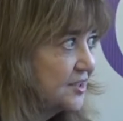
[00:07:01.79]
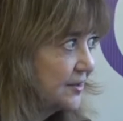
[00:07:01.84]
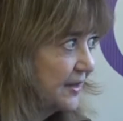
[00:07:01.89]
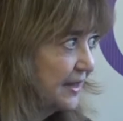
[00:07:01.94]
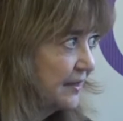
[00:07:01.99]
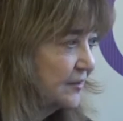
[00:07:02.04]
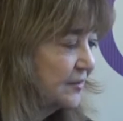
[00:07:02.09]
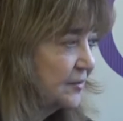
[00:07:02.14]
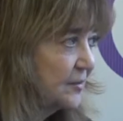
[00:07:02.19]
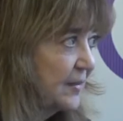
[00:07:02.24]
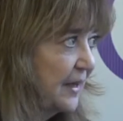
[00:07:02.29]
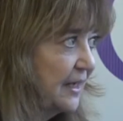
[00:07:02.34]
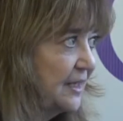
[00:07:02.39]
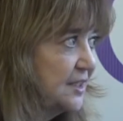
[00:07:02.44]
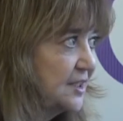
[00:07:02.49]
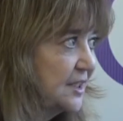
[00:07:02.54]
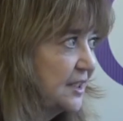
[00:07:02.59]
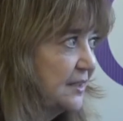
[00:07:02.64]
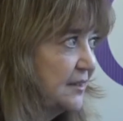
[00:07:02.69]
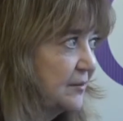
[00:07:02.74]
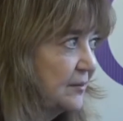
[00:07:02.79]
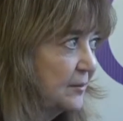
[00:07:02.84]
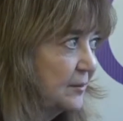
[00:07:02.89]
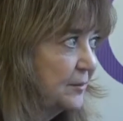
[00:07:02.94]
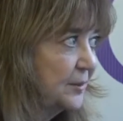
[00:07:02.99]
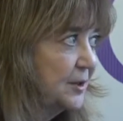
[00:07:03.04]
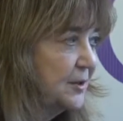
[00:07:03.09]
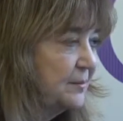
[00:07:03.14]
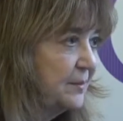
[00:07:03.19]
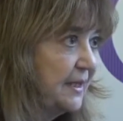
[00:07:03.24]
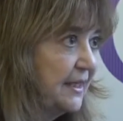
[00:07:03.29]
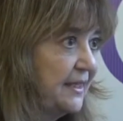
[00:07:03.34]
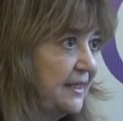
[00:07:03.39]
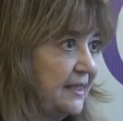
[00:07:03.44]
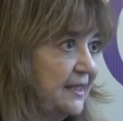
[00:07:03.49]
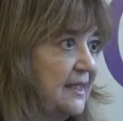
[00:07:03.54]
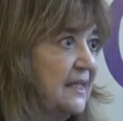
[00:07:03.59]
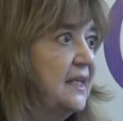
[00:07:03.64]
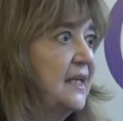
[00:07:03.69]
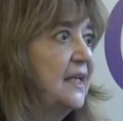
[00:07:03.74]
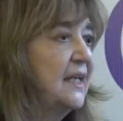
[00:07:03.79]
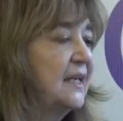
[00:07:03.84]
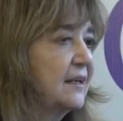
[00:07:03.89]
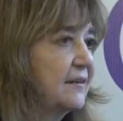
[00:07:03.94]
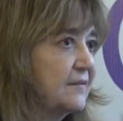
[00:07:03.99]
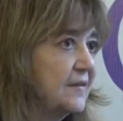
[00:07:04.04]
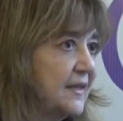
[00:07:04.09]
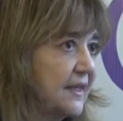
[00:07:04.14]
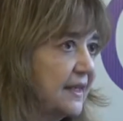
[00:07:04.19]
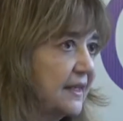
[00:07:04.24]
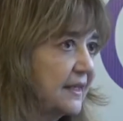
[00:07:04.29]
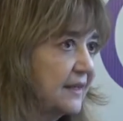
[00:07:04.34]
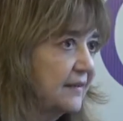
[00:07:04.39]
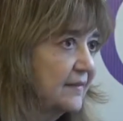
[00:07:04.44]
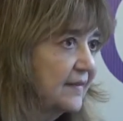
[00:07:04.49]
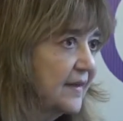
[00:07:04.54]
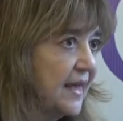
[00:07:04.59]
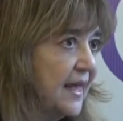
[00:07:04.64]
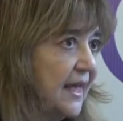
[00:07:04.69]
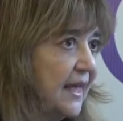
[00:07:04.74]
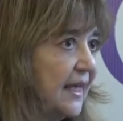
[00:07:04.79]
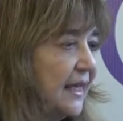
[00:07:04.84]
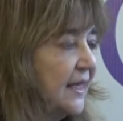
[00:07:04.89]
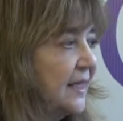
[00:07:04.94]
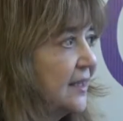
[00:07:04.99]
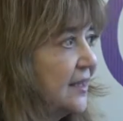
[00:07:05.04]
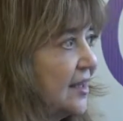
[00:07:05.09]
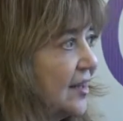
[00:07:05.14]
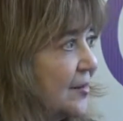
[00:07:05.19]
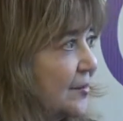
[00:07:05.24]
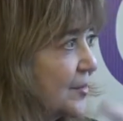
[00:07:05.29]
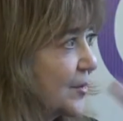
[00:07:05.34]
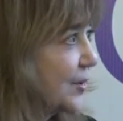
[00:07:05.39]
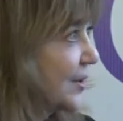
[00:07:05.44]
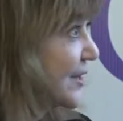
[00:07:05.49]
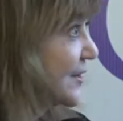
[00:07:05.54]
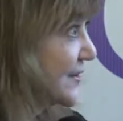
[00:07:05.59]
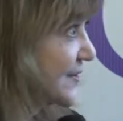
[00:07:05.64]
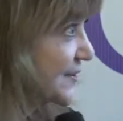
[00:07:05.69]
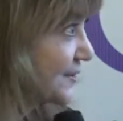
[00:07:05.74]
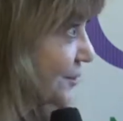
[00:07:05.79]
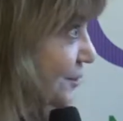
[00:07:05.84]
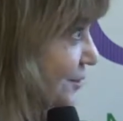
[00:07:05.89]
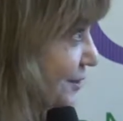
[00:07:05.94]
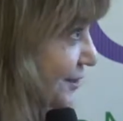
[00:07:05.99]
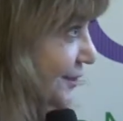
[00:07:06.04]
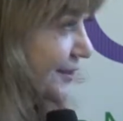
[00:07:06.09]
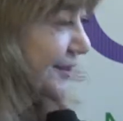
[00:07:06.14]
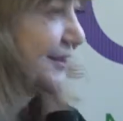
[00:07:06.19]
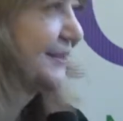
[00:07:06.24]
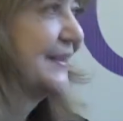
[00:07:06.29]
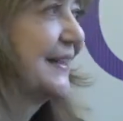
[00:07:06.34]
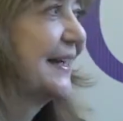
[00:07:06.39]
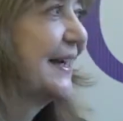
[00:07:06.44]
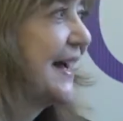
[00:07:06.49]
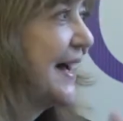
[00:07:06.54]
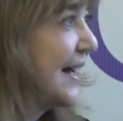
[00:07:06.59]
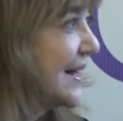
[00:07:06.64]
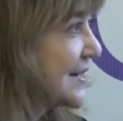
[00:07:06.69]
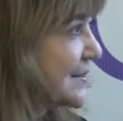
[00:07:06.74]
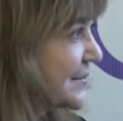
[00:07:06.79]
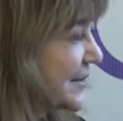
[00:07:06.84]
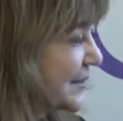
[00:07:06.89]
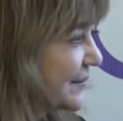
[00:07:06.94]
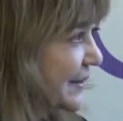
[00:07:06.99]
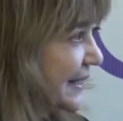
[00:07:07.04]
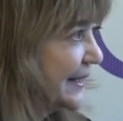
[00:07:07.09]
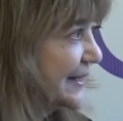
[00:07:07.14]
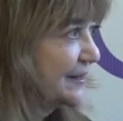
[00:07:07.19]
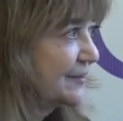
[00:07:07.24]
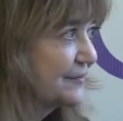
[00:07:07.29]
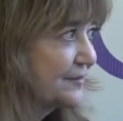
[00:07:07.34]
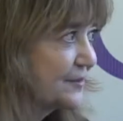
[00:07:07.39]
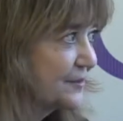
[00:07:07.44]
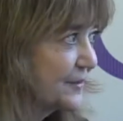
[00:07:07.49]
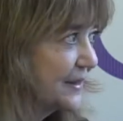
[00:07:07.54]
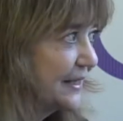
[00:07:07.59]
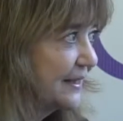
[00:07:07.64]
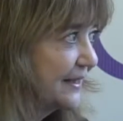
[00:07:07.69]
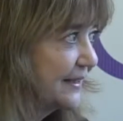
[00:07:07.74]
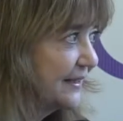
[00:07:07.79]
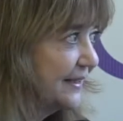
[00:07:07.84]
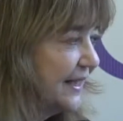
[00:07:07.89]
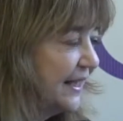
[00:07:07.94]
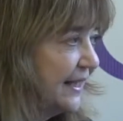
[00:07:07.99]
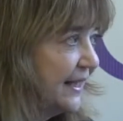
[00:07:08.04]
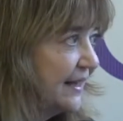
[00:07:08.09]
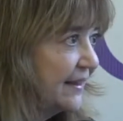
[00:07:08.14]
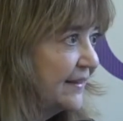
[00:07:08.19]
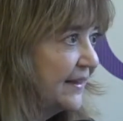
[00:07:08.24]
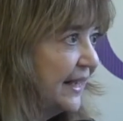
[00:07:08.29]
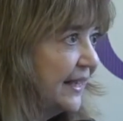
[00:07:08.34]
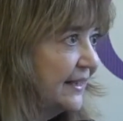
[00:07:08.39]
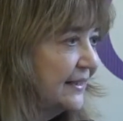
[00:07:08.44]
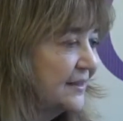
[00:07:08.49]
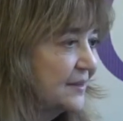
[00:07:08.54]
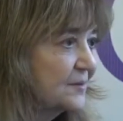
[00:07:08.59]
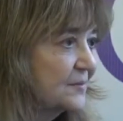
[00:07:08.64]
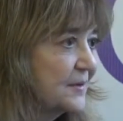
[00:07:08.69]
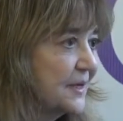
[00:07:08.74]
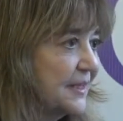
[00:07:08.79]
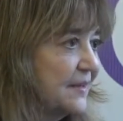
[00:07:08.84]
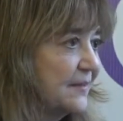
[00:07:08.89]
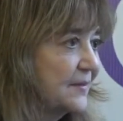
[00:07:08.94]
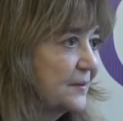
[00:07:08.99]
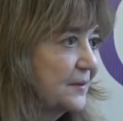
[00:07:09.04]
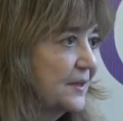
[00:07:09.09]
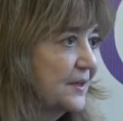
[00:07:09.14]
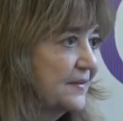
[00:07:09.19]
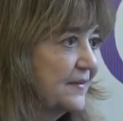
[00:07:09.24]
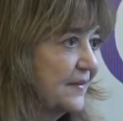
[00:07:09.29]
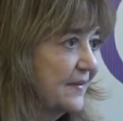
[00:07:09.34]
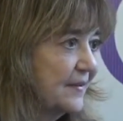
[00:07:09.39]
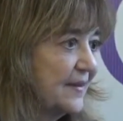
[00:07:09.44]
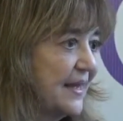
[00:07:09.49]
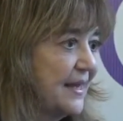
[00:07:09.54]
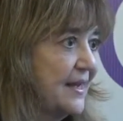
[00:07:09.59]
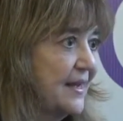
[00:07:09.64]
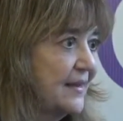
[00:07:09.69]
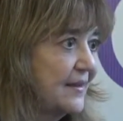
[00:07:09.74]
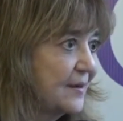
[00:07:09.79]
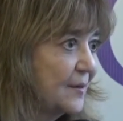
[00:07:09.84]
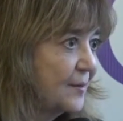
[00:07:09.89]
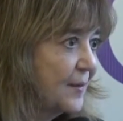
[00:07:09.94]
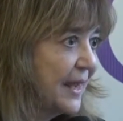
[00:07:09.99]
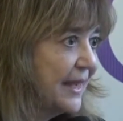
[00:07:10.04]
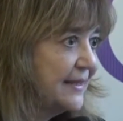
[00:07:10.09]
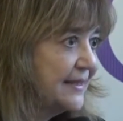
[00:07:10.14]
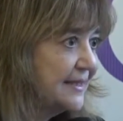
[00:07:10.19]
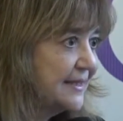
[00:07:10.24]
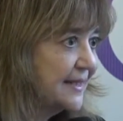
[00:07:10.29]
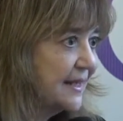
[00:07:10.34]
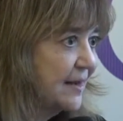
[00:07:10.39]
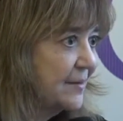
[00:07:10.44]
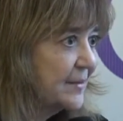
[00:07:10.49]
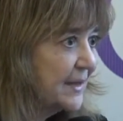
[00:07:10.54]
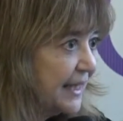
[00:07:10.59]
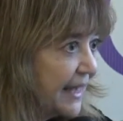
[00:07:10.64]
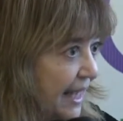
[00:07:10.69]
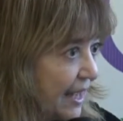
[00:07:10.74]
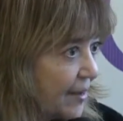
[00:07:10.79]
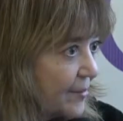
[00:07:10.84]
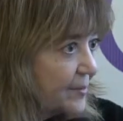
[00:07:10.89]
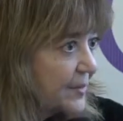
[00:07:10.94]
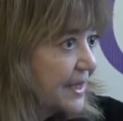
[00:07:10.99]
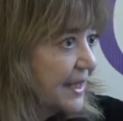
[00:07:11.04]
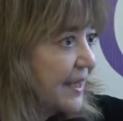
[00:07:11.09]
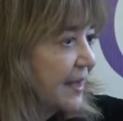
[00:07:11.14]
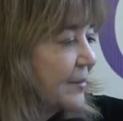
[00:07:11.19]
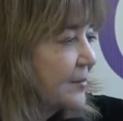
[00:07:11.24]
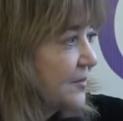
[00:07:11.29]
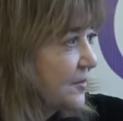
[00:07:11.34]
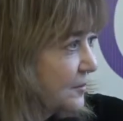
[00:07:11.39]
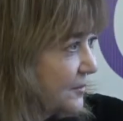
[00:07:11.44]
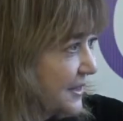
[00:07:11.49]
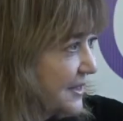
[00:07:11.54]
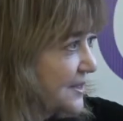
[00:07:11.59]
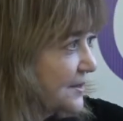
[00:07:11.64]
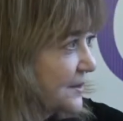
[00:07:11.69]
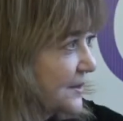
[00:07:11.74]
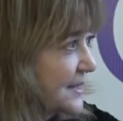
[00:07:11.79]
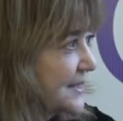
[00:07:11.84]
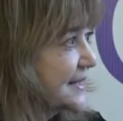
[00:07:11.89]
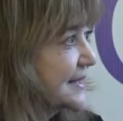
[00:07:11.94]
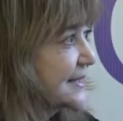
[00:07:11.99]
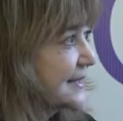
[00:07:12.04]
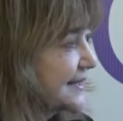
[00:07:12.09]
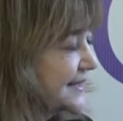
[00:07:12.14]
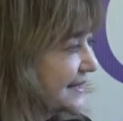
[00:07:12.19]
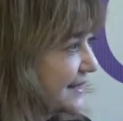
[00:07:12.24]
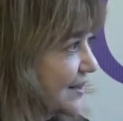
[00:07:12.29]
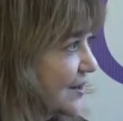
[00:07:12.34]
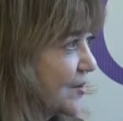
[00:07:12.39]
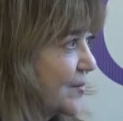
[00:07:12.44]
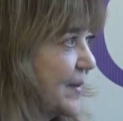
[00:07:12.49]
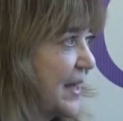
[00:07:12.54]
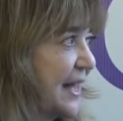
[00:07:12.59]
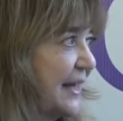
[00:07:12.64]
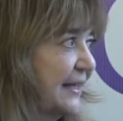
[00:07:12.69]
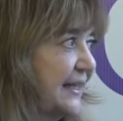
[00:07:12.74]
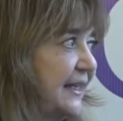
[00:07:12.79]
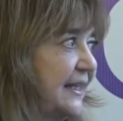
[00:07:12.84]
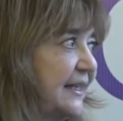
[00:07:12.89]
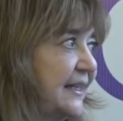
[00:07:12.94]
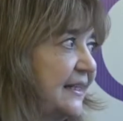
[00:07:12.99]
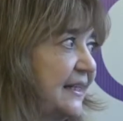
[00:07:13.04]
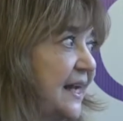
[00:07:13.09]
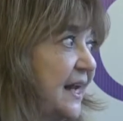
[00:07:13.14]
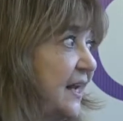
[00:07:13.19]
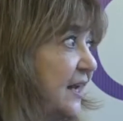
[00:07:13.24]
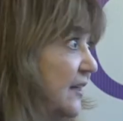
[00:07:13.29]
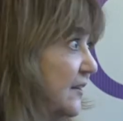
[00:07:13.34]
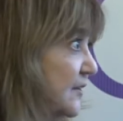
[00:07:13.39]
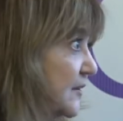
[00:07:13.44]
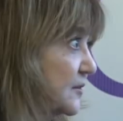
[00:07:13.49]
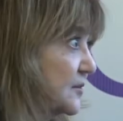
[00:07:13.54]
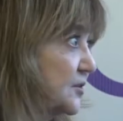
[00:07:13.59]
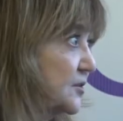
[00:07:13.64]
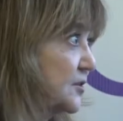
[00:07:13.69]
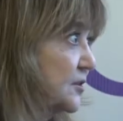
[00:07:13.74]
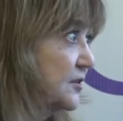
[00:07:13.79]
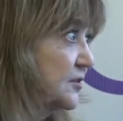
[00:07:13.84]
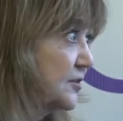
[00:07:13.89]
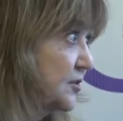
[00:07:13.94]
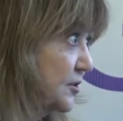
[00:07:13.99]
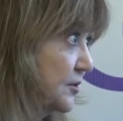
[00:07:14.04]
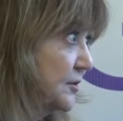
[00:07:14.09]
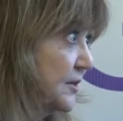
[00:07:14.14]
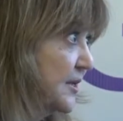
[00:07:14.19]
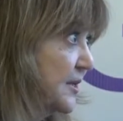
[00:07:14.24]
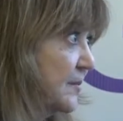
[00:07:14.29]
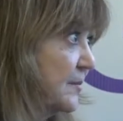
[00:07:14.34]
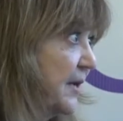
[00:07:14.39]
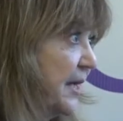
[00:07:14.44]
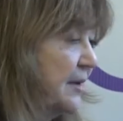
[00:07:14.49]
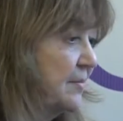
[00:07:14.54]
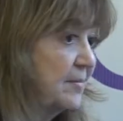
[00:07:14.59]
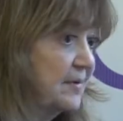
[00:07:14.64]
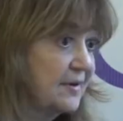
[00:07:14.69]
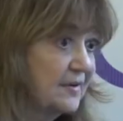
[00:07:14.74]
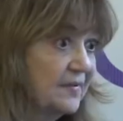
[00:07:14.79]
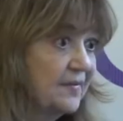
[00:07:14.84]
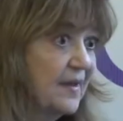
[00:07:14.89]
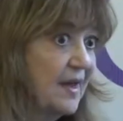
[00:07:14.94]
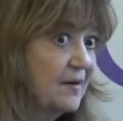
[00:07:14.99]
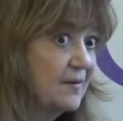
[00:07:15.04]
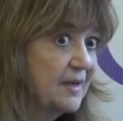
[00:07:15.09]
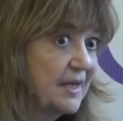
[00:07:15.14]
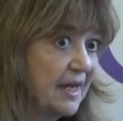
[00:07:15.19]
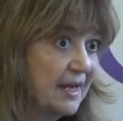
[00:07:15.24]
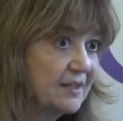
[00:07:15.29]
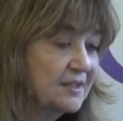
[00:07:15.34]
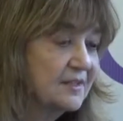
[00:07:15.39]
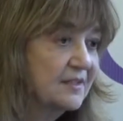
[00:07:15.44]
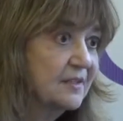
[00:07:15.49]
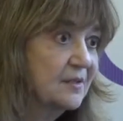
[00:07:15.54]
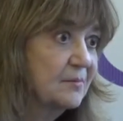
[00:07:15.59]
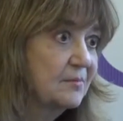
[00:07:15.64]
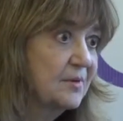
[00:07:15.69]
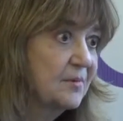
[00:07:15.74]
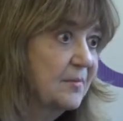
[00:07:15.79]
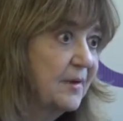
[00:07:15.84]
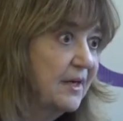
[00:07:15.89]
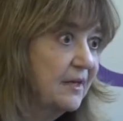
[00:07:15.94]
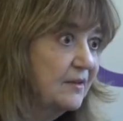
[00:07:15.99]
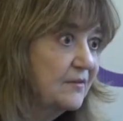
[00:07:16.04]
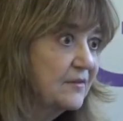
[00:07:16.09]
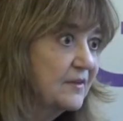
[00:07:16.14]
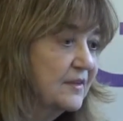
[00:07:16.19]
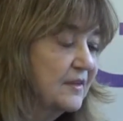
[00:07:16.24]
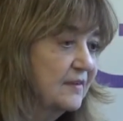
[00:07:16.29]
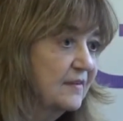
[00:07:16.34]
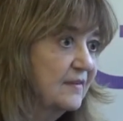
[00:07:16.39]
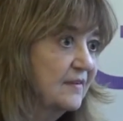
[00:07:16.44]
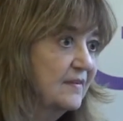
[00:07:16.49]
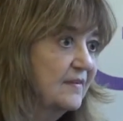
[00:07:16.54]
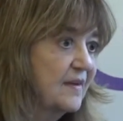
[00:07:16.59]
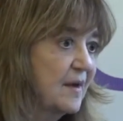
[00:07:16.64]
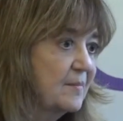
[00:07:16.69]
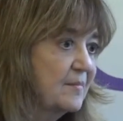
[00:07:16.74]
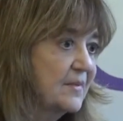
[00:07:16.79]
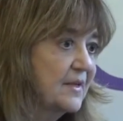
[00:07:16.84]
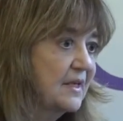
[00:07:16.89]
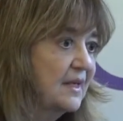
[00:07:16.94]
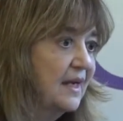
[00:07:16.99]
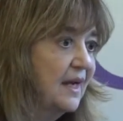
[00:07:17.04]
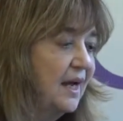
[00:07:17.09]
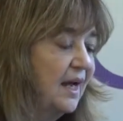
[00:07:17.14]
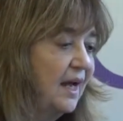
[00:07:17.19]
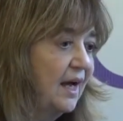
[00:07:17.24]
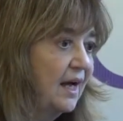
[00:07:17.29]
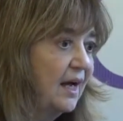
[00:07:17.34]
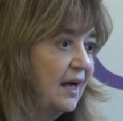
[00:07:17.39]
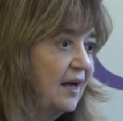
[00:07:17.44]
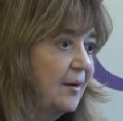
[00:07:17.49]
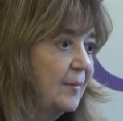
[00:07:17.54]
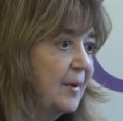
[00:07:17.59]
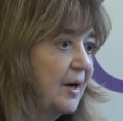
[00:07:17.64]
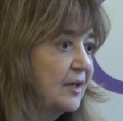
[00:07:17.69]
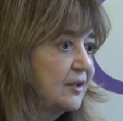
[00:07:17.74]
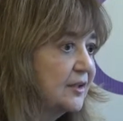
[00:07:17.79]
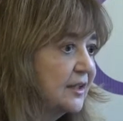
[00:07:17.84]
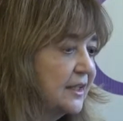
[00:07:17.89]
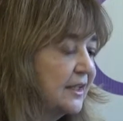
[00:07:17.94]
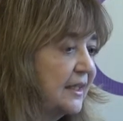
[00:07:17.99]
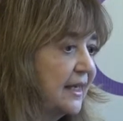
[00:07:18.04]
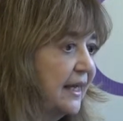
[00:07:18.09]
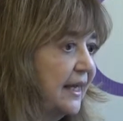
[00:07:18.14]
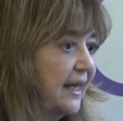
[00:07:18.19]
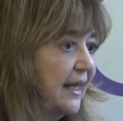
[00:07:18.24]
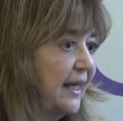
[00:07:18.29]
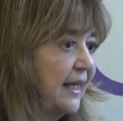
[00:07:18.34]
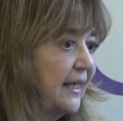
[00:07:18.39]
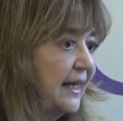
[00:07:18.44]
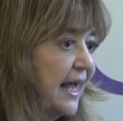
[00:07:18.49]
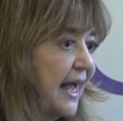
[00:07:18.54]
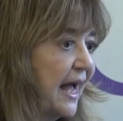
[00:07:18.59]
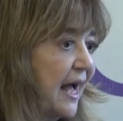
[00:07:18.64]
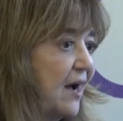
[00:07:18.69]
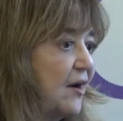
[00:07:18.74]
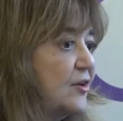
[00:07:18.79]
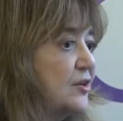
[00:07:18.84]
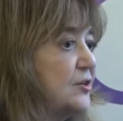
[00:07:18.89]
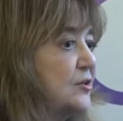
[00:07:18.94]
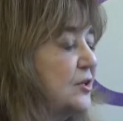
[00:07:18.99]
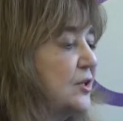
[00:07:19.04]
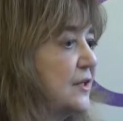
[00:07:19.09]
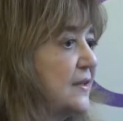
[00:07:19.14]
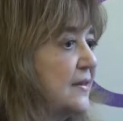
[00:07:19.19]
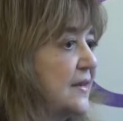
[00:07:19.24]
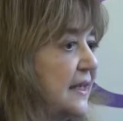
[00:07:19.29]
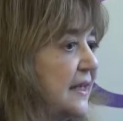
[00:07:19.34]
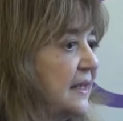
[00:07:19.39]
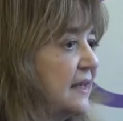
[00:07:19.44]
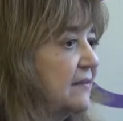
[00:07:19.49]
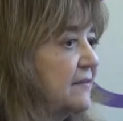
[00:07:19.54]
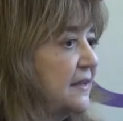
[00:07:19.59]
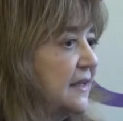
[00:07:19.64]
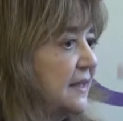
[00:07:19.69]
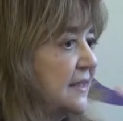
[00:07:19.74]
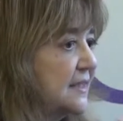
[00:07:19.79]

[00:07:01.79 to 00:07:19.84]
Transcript: transformation would be thinking of things in a more circular economy way, if you will, that the resource, the, the waste coming out becomes resources to go back in. So, two of the papers that we actually prepared for this assembly um, are are looking at how you could think of the